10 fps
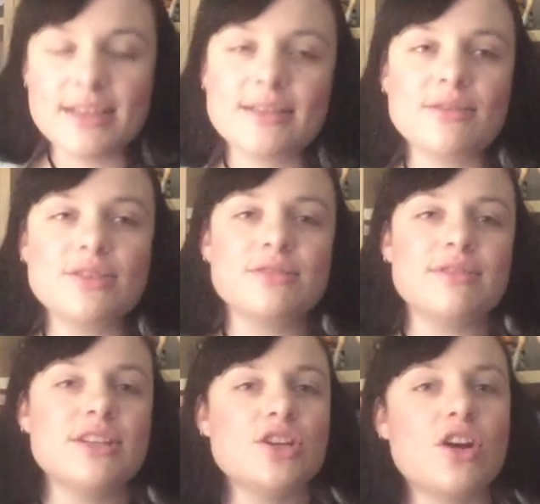So I'll just
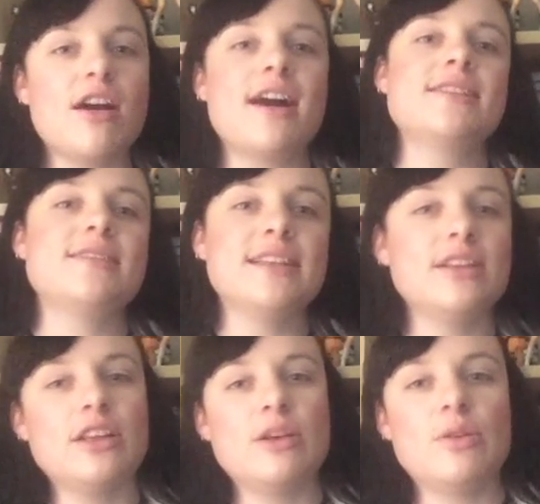read you guys the
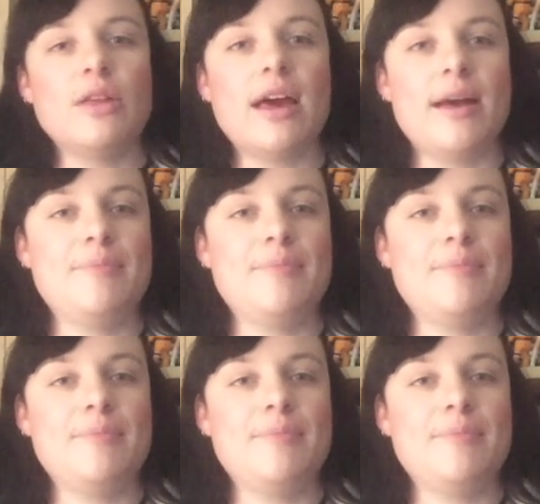little